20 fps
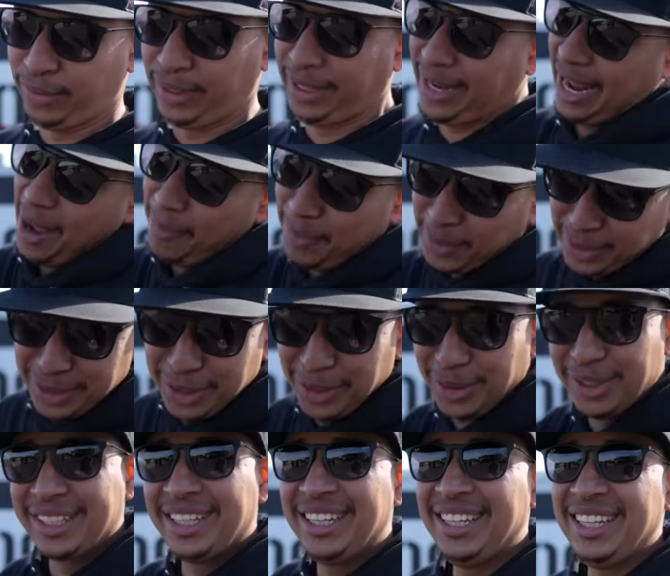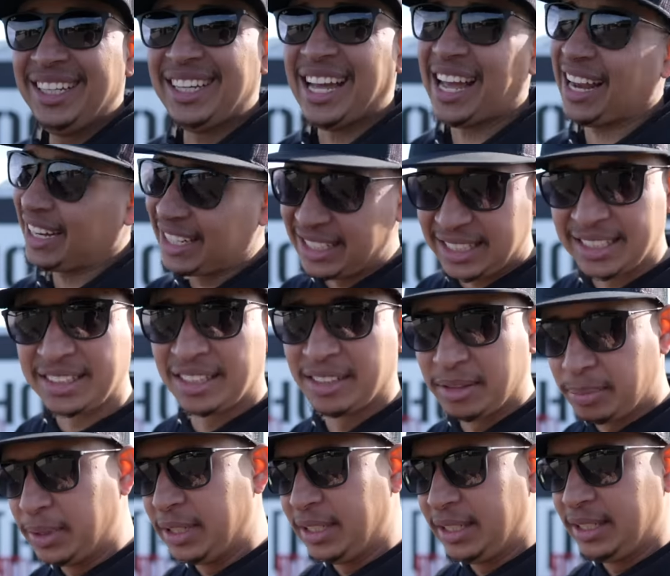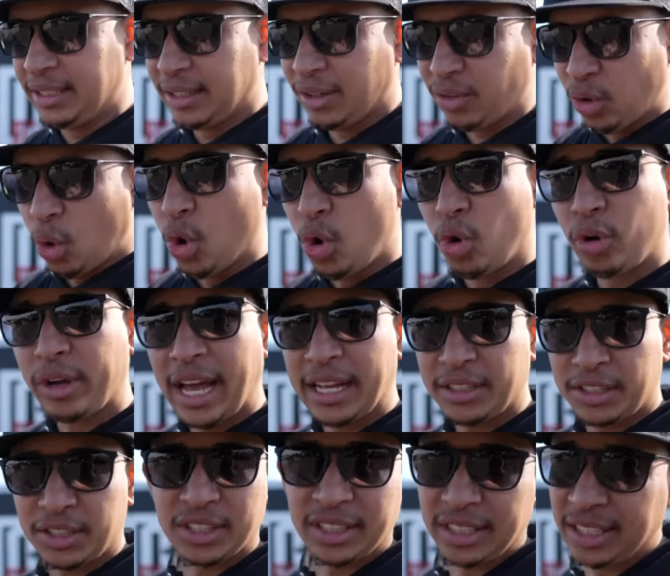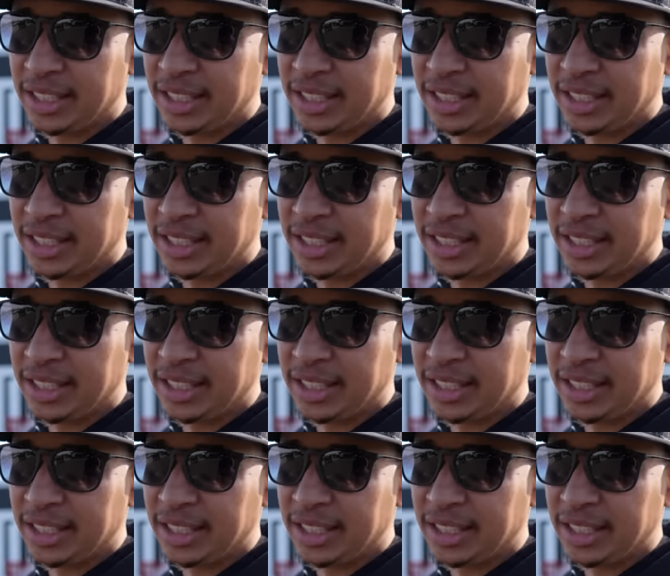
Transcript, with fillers: if it happens to do it again, at least it's gonna be the oil catches in